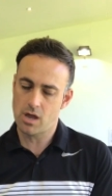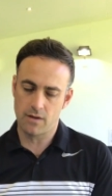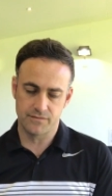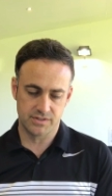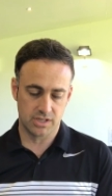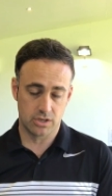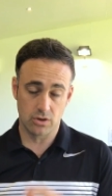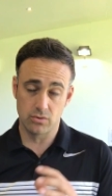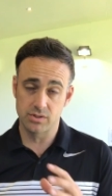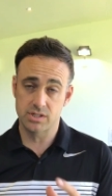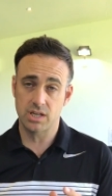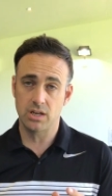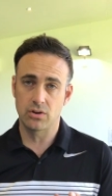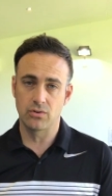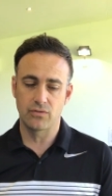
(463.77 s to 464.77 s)
Obviously, go and
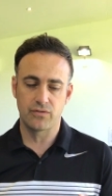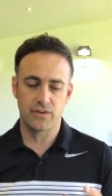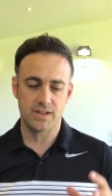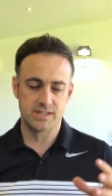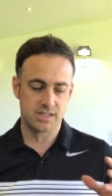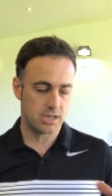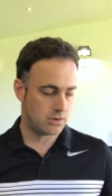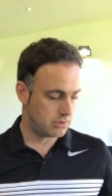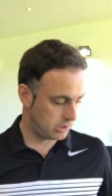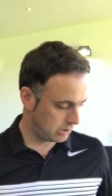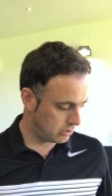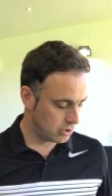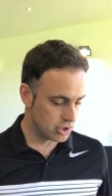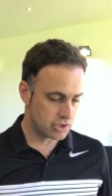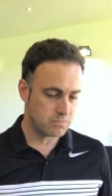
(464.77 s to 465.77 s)
see a good fitter,
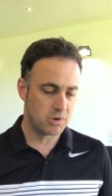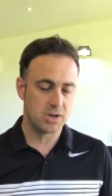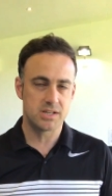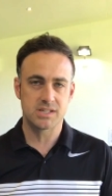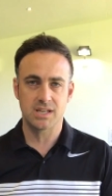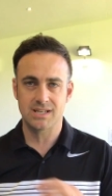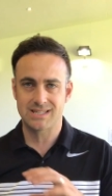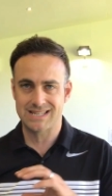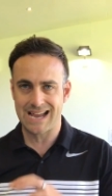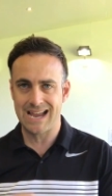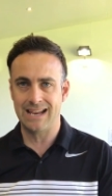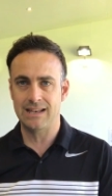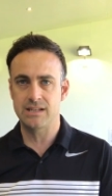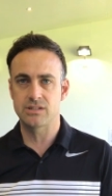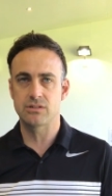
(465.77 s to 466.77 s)
launch monitor,
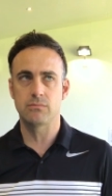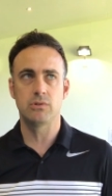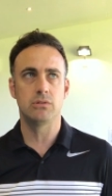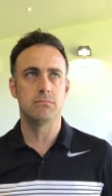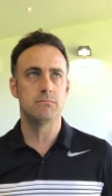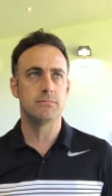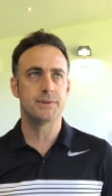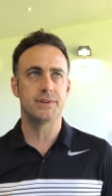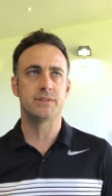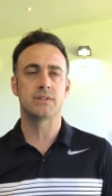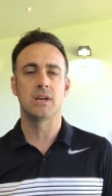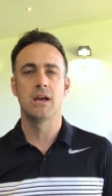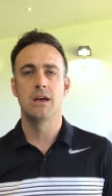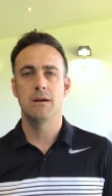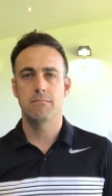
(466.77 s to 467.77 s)
dial in some numbers,
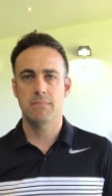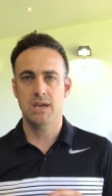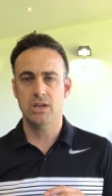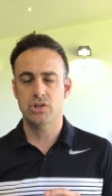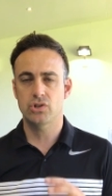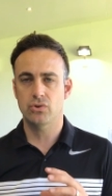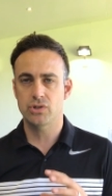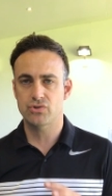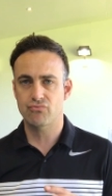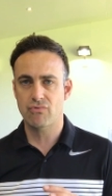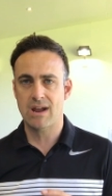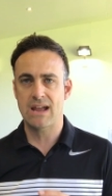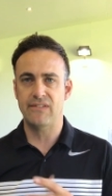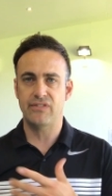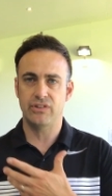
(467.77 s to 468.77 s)
make sure it's
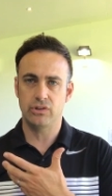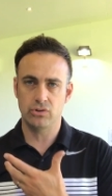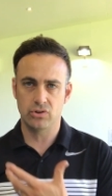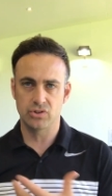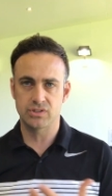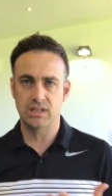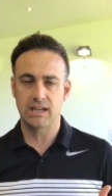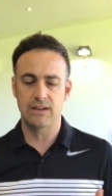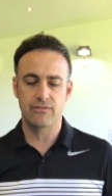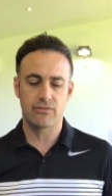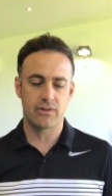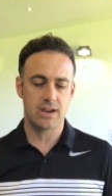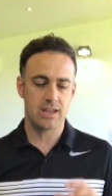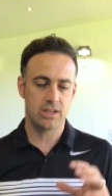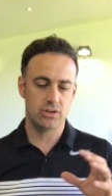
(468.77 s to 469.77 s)
right for your
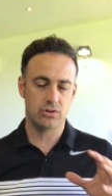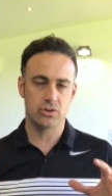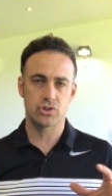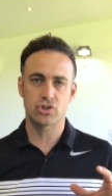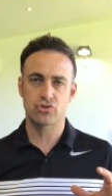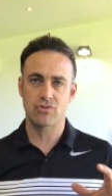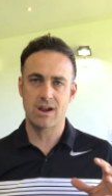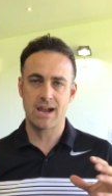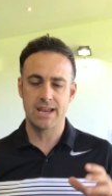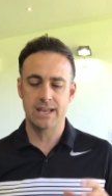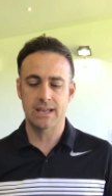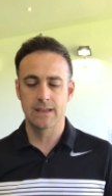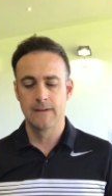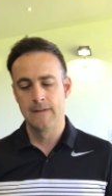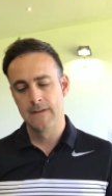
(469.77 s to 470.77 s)
delivery, your
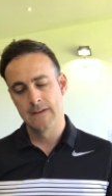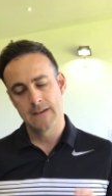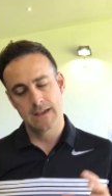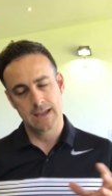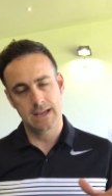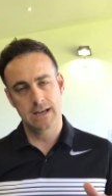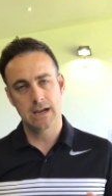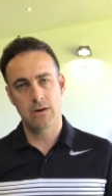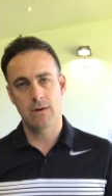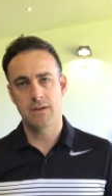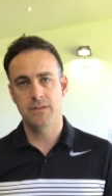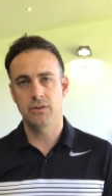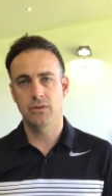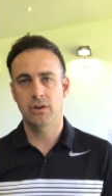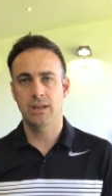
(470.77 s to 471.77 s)
strike, you know,
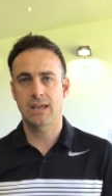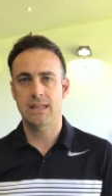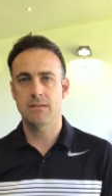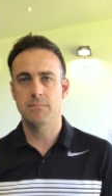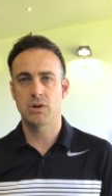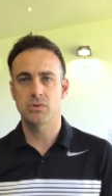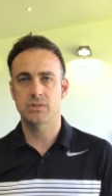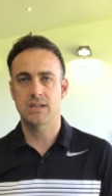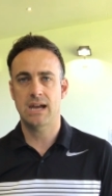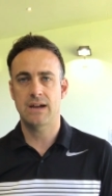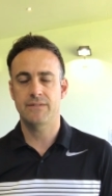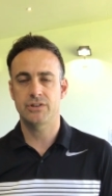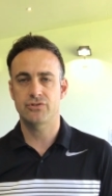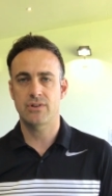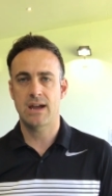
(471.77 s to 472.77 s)
and you're going to get the most out
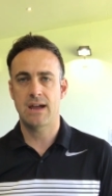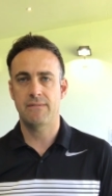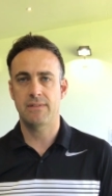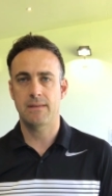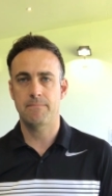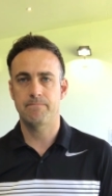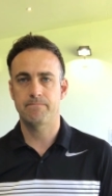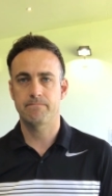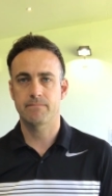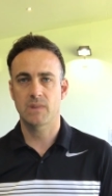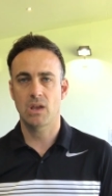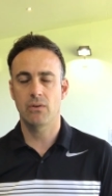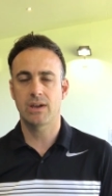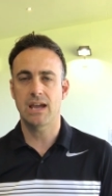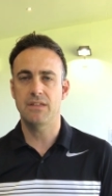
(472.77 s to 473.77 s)
of a driver then.
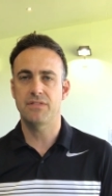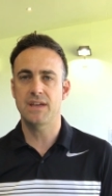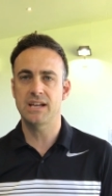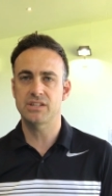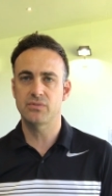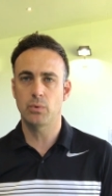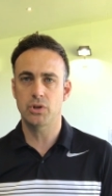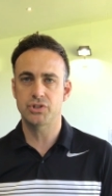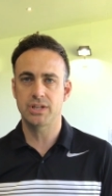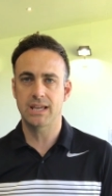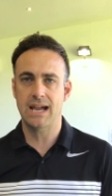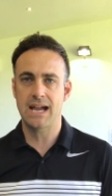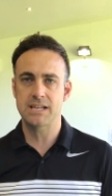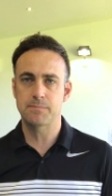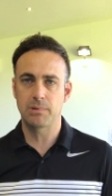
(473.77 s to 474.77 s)
Okay, thanks for watching,
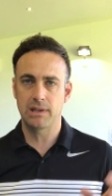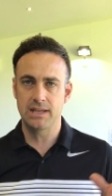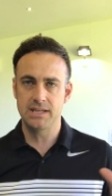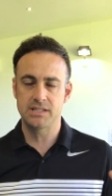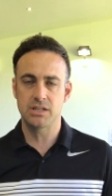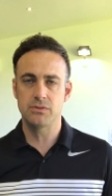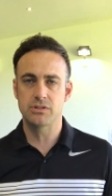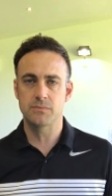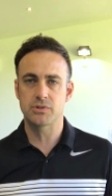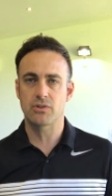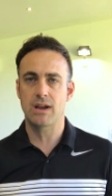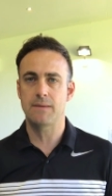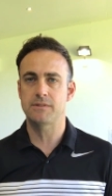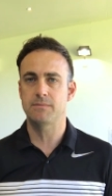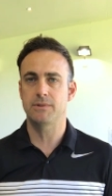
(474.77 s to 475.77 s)
guys. Please do
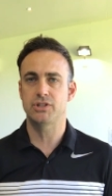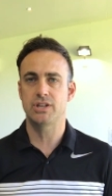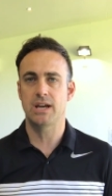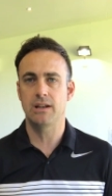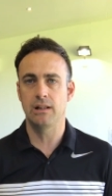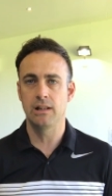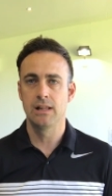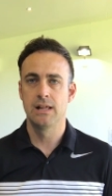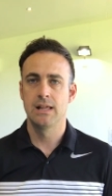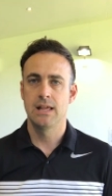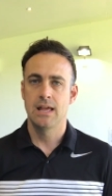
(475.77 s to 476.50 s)
subscribe to my channel.